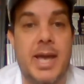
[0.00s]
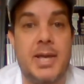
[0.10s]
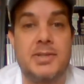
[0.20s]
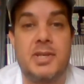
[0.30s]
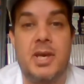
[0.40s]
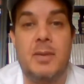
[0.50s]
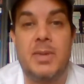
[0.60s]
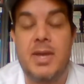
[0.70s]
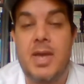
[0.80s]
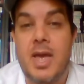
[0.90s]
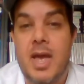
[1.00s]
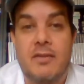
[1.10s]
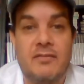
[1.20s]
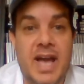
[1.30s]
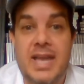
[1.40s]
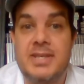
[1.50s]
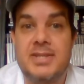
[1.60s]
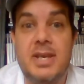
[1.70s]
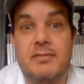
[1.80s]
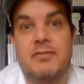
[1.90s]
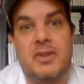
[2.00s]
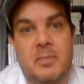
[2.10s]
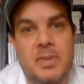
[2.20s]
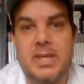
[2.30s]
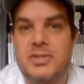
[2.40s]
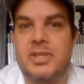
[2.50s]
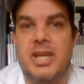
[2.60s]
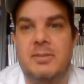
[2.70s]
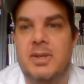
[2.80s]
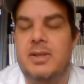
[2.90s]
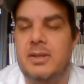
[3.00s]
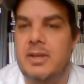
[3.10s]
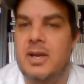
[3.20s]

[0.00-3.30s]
and that is it for the Beach Gamer.